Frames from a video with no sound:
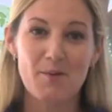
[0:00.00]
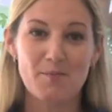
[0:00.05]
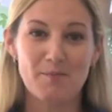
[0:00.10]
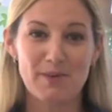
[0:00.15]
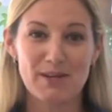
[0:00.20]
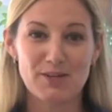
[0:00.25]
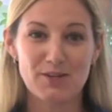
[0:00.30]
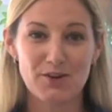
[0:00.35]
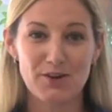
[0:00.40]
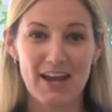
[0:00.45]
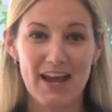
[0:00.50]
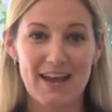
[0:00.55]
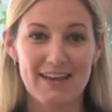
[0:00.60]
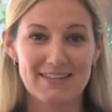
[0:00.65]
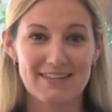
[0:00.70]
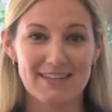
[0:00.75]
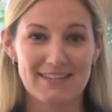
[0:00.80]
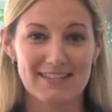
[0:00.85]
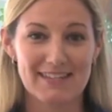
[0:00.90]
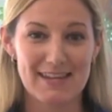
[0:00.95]
Be sure to
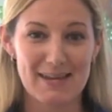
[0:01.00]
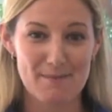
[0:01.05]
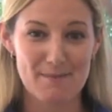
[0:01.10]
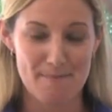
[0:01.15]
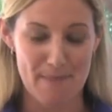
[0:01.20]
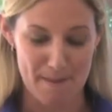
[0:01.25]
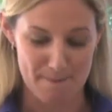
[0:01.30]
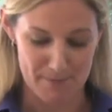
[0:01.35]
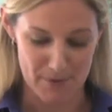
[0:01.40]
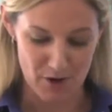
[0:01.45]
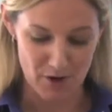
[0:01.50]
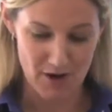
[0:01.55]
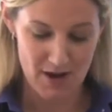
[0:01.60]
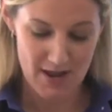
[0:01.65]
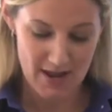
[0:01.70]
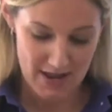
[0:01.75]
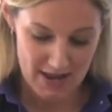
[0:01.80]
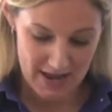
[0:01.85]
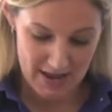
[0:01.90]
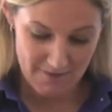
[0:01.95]
ask a team member
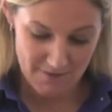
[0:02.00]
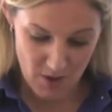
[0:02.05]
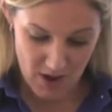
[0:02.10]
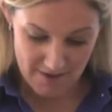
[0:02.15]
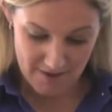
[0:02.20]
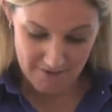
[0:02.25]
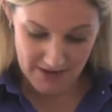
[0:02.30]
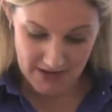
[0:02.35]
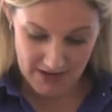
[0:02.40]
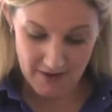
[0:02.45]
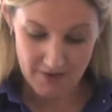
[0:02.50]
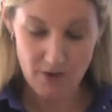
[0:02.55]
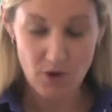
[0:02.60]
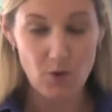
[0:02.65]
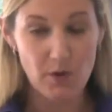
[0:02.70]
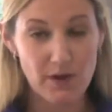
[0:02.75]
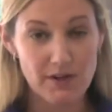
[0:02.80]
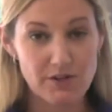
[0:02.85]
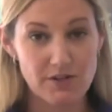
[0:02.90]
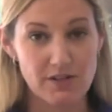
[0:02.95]
if you have any other
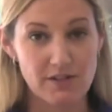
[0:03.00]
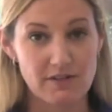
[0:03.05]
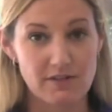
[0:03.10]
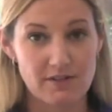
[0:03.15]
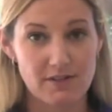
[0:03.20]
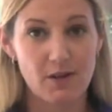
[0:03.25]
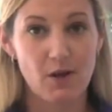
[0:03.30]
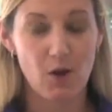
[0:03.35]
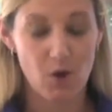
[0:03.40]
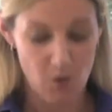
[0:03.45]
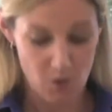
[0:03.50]
questions.